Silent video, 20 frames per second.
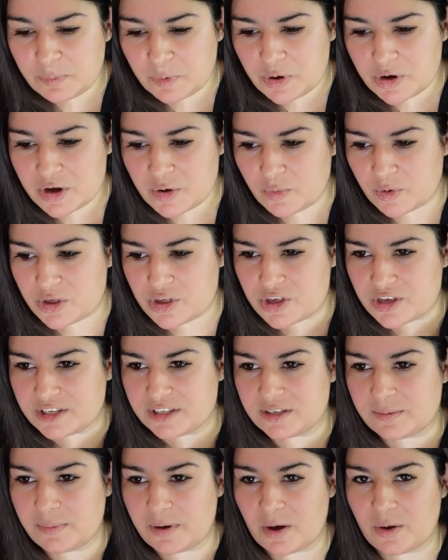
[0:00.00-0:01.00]
book, which
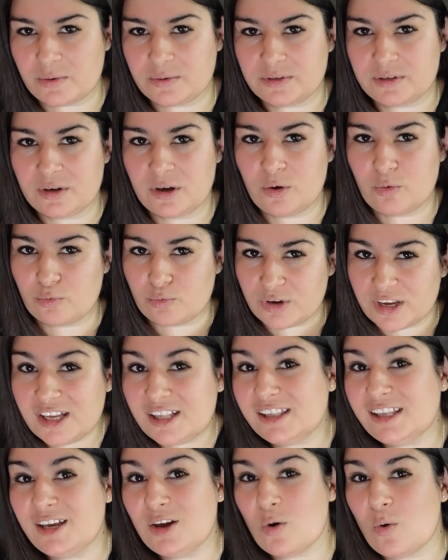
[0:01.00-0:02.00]
is about
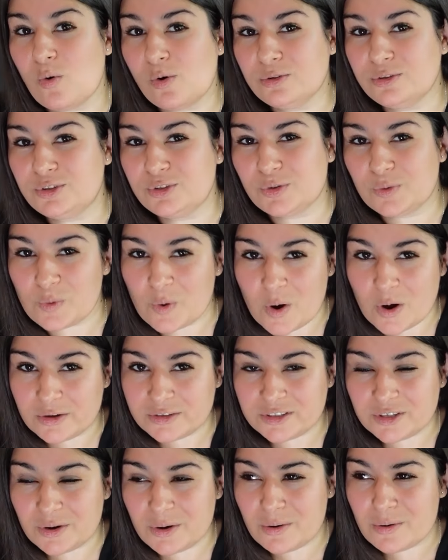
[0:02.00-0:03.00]
really old
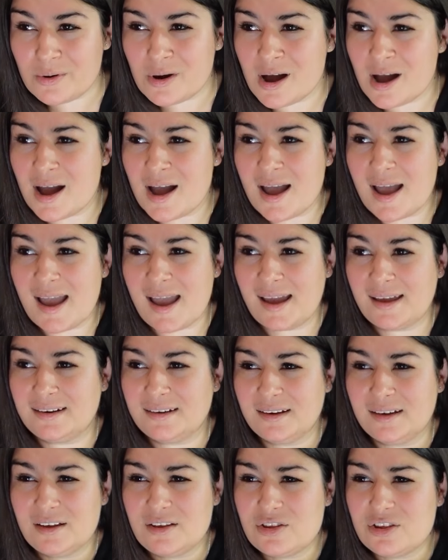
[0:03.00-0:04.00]
Toronto, and
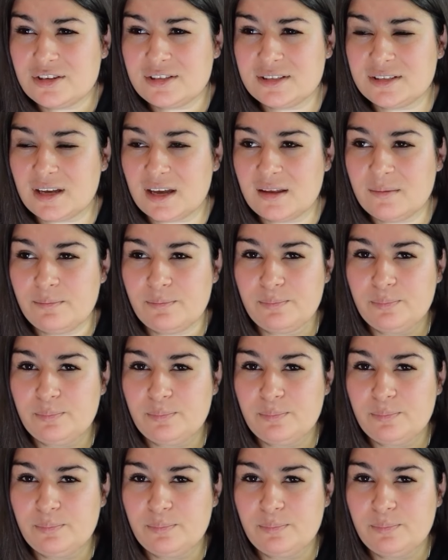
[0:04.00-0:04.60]
it